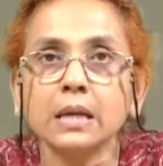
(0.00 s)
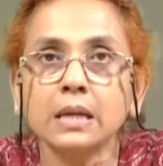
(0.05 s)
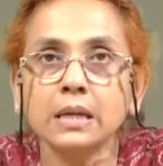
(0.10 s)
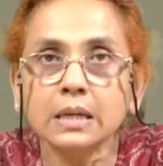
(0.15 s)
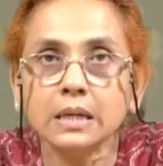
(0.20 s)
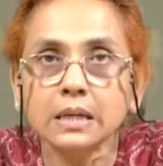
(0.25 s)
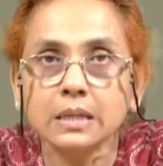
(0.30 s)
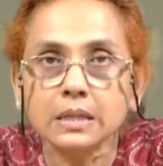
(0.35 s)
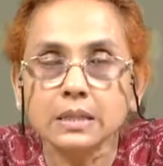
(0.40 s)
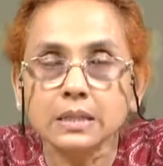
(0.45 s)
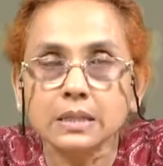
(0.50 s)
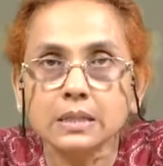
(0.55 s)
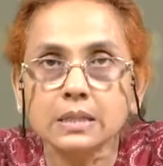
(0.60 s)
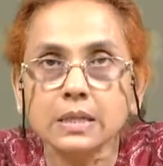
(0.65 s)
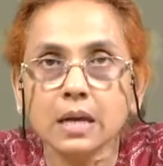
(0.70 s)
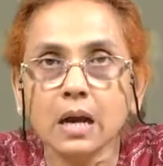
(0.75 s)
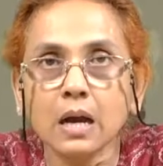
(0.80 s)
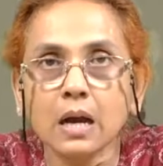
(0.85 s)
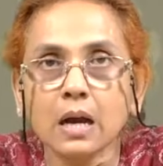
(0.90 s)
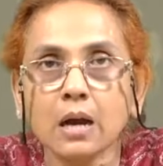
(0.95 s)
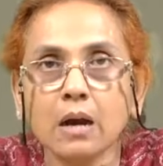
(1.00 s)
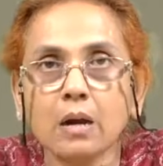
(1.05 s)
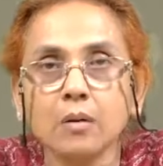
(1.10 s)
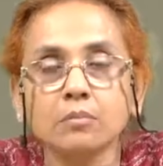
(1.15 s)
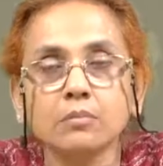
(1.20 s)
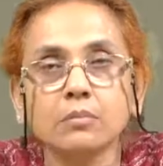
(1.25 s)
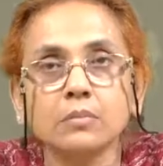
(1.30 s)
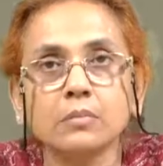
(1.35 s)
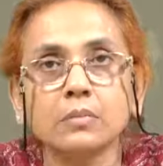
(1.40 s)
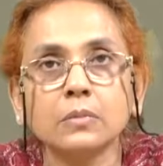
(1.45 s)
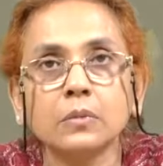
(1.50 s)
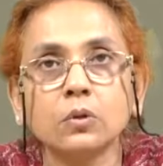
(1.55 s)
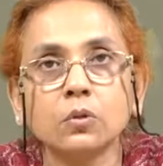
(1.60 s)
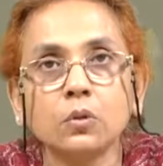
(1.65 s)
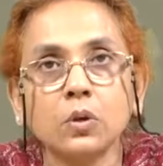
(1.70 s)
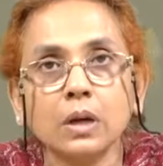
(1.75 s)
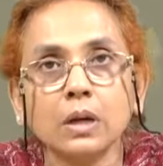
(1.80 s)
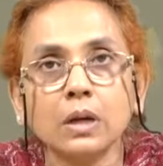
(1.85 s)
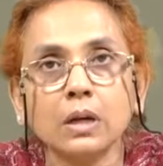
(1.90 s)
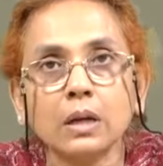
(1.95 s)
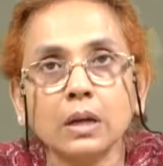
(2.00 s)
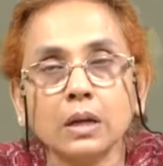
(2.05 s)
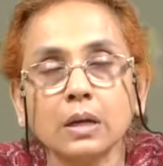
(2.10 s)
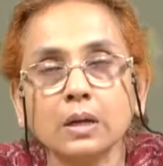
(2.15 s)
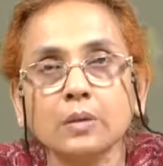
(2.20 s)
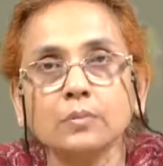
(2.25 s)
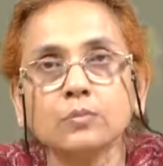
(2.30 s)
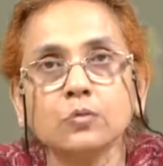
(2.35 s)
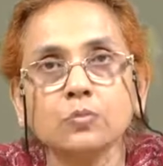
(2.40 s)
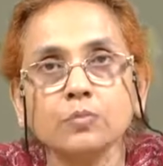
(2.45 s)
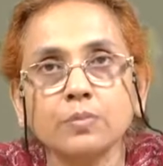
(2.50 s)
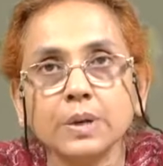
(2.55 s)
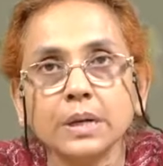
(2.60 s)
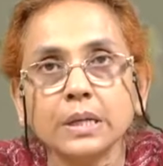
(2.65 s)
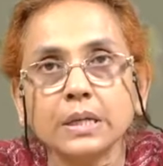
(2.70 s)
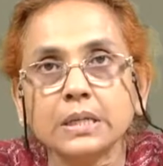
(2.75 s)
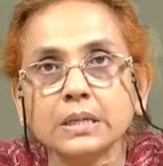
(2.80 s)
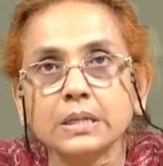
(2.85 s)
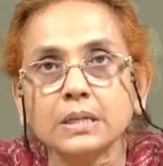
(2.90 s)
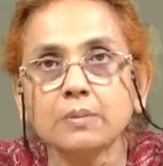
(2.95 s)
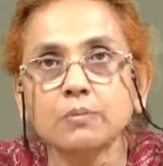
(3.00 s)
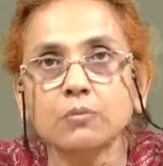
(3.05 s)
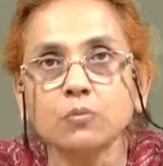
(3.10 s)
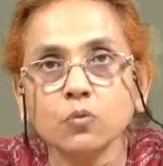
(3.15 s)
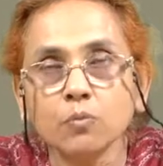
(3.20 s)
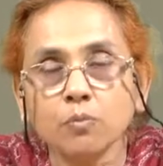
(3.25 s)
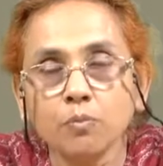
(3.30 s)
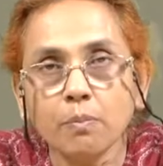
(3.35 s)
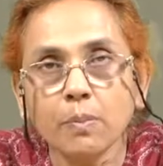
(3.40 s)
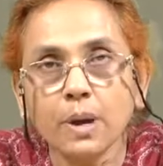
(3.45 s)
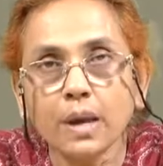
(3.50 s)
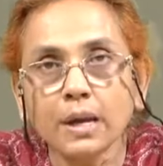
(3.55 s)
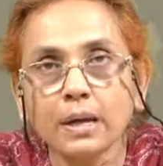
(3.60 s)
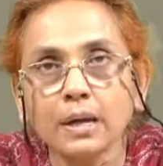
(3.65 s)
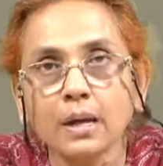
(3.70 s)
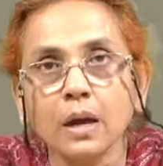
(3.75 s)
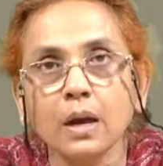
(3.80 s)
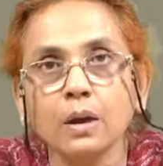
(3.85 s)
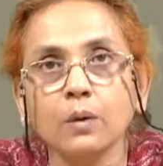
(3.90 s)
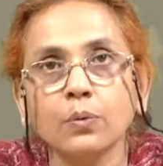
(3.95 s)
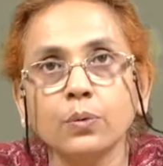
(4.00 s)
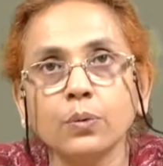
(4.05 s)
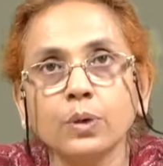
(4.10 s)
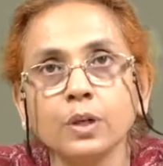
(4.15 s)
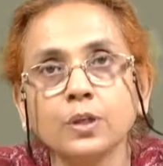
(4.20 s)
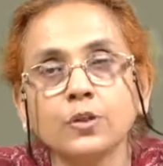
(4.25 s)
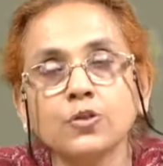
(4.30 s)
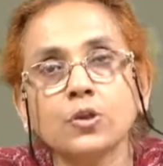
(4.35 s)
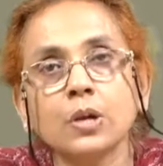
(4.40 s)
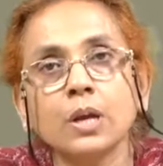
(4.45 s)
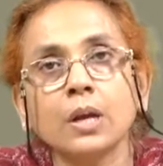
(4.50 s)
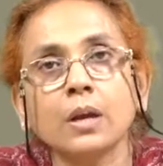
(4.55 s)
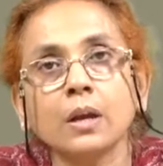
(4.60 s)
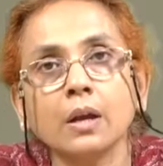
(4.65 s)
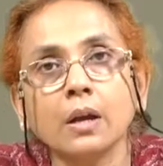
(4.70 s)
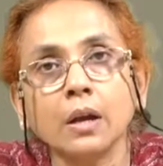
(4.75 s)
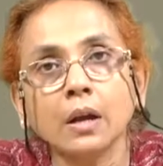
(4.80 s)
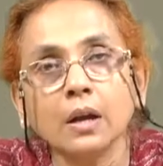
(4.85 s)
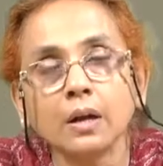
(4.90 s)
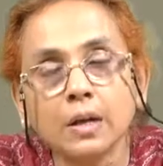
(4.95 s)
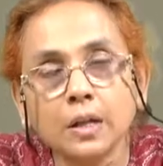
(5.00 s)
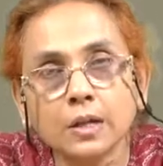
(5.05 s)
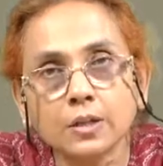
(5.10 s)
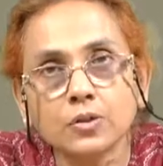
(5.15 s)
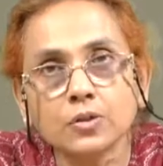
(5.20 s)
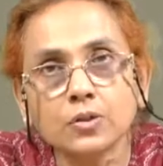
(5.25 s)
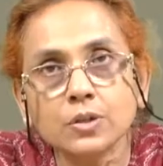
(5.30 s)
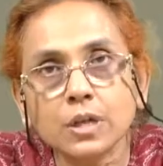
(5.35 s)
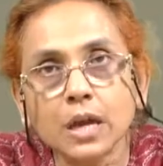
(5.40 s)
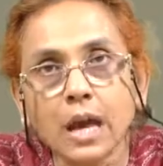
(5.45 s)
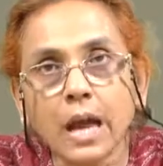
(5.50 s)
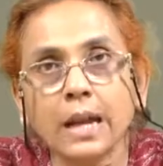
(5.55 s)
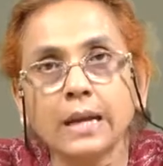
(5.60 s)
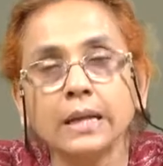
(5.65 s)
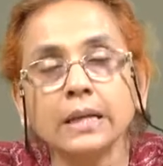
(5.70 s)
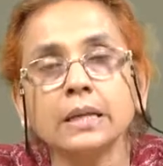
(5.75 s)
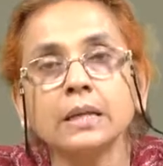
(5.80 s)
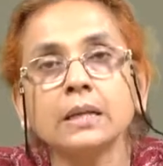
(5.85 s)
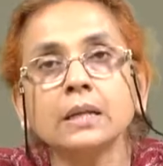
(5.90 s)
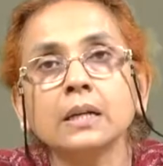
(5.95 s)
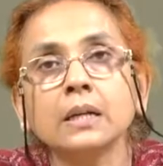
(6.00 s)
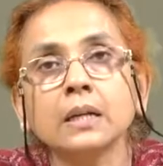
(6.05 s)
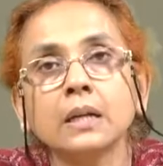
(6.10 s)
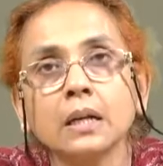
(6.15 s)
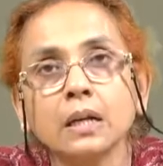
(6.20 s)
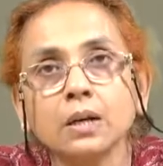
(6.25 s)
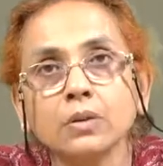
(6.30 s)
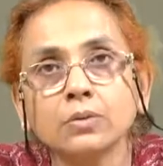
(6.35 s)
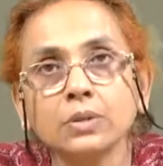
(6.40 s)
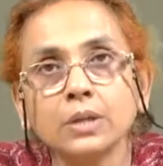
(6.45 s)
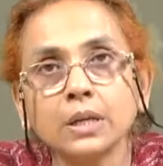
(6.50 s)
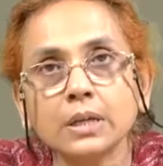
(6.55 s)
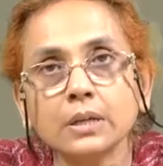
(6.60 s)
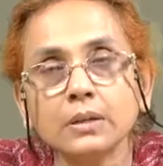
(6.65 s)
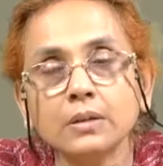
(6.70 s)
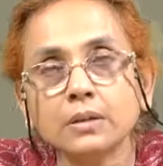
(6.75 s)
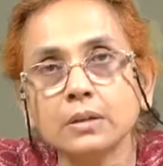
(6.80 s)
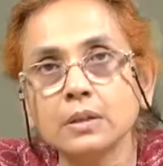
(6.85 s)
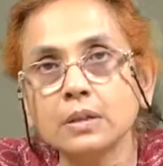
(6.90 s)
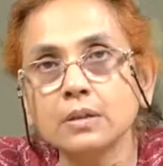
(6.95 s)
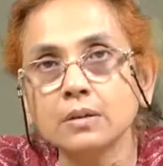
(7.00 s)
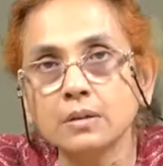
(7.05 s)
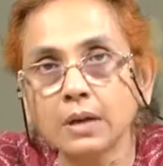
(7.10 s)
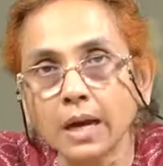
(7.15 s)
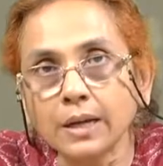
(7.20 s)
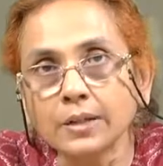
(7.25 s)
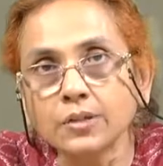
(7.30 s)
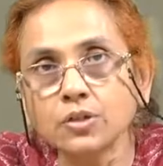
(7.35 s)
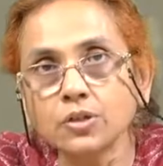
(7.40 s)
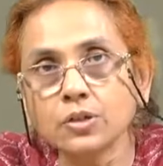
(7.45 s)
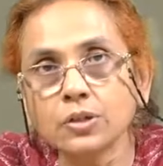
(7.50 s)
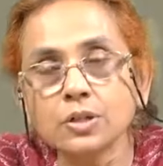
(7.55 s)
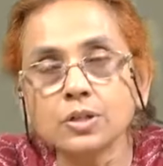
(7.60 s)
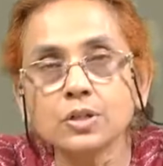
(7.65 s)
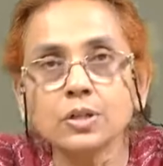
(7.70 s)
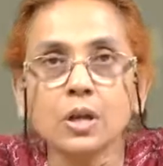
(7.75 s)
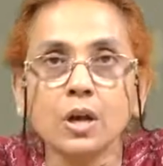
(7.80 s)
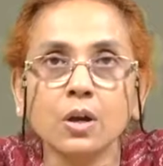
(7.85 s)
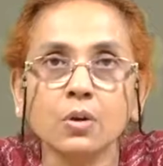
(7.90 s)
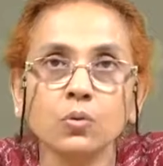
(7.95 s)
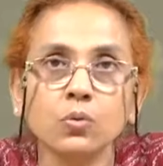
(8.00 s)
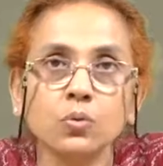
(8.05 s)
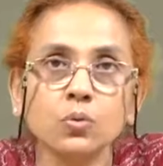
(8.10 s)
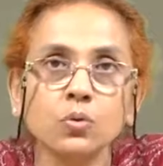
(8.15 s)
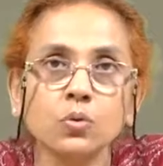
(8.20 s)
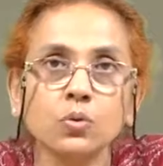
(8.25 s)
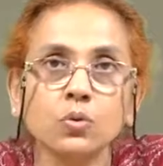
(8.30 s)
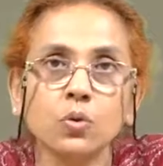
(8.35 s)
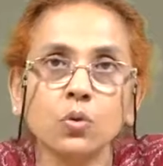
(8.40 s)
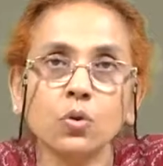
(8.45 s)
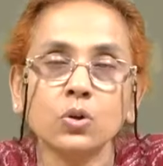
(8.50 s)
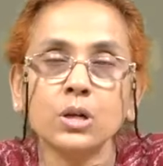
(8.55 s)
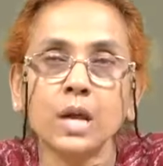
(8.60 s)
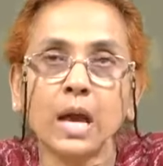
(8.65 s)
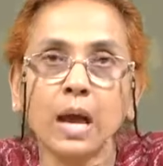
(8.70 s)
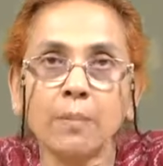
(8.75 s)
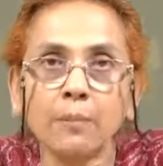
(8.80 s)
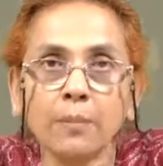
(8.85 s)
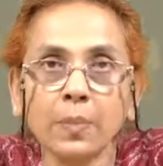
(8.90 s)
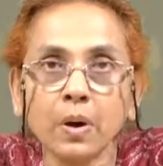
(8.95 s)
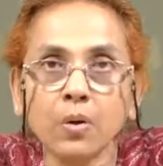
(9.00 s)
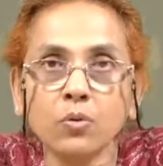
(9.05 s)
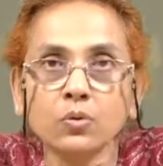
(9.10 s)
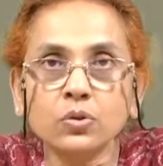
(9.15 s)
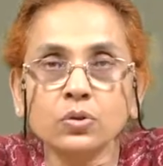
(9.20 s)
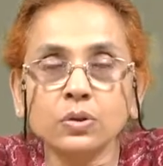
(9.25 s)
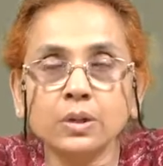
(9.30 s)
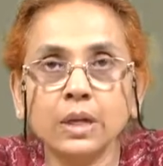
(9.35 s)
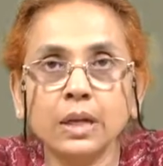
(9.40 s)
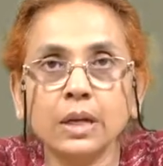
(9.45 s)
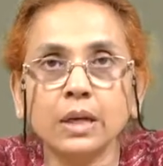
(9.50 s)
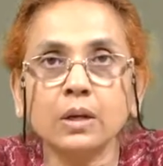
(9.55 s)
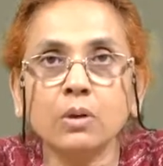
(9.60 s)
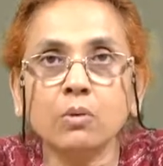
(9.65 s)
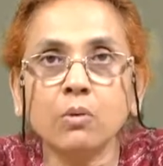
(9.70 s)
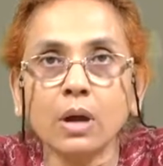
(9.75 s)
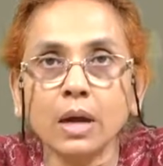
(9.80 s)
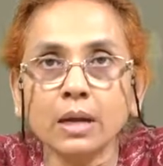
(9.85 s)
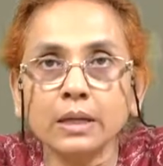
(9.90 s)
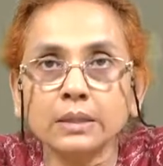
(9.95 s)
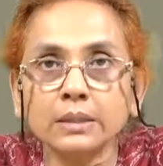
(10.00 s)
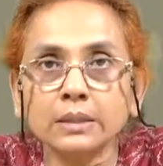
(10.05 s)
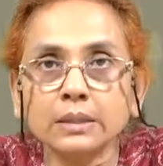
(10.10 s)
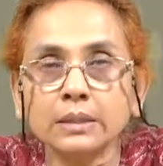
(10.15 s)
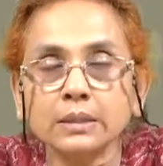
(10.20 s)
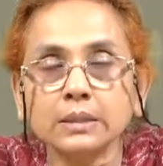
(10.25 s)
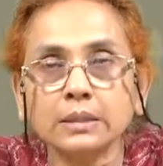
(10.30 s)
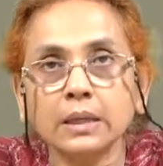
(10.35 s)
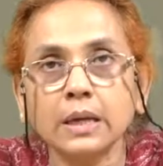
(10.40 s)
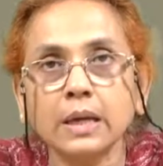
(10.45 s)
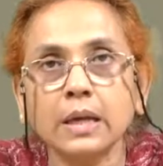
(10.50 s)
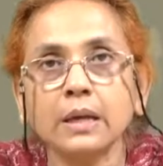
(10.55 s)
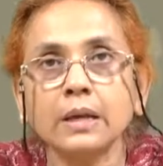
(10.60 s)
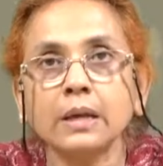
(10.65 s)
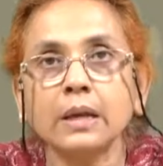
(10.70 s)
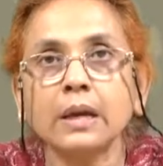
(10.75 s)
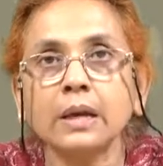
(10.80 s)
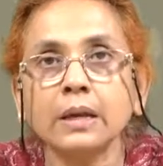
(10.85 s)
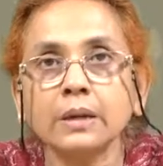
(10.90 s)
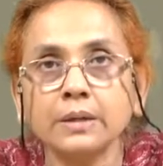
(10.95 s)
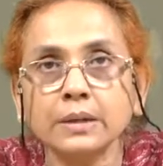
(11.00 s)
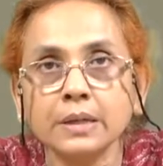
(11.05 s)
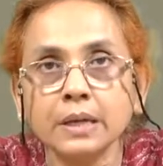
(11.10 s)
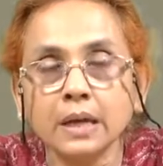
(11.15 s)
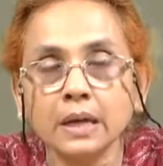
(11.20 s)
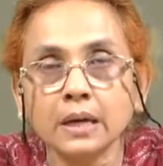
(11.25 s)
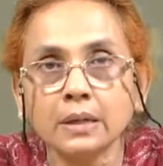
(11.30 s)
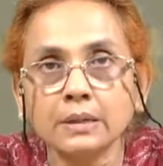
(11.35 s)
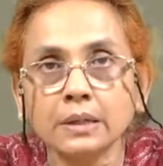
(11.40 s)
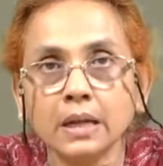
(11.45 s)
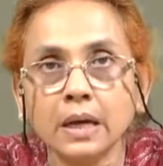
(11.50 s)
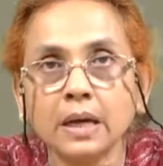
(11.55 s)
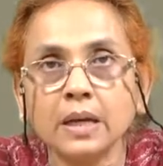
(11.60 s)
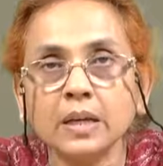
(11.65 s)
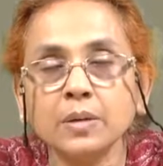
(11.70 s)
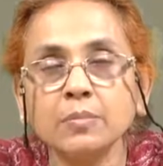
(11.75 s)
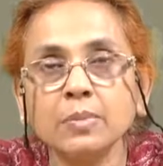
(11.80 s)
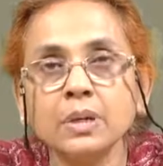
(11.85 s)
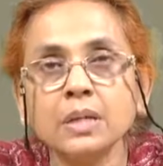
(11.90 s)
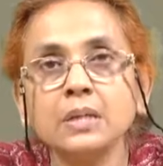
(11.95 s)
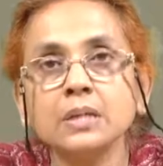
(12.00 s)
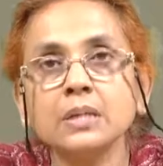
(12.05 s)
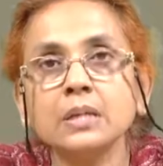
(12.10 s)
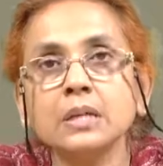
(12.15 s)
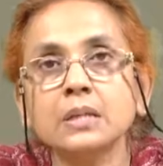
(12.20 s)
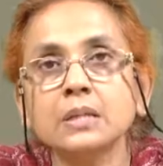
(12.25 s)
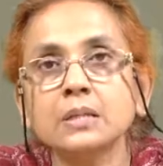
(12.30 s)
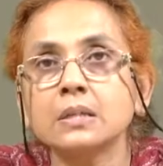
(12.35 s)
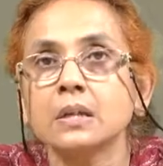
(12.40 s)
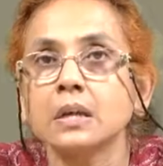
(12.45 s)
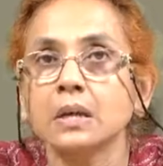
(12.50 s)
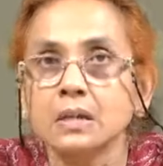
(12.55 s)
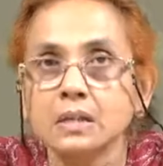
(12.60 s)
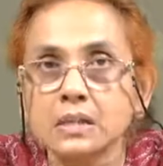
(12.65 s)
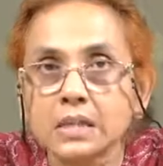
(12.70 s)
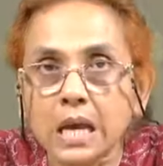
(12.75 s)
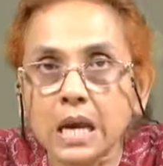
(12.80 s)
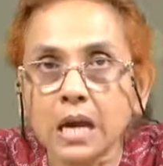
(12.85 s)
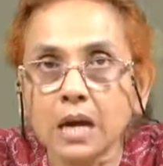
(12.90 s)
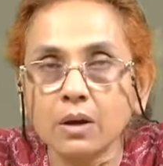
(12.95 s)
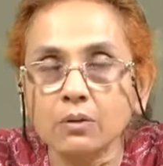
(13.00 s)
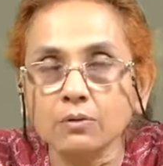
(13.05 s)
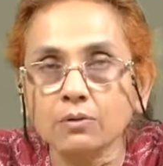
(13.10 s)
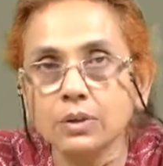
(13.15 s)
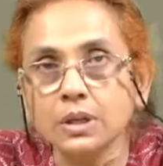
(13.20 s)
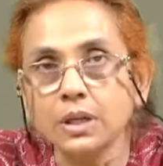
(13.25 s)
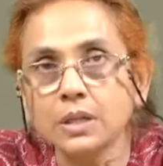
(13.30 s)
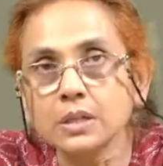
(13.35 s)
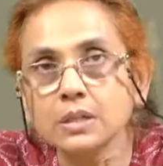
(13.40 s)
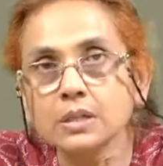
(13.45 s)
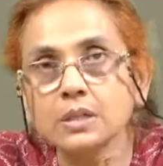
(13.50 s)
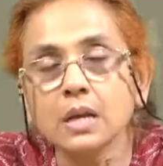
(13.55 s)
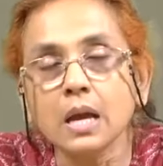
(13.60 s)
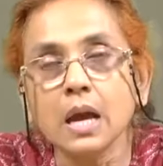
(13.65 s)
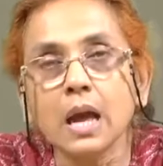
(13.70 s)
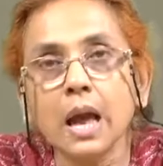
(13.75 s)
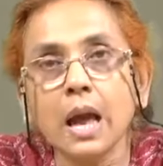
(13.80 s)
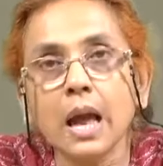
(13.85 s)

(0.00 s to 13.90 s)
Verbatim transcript: is a local color movement is a movement which encouraged and included writers who wrote about their locality, their area, the immediate surroundings,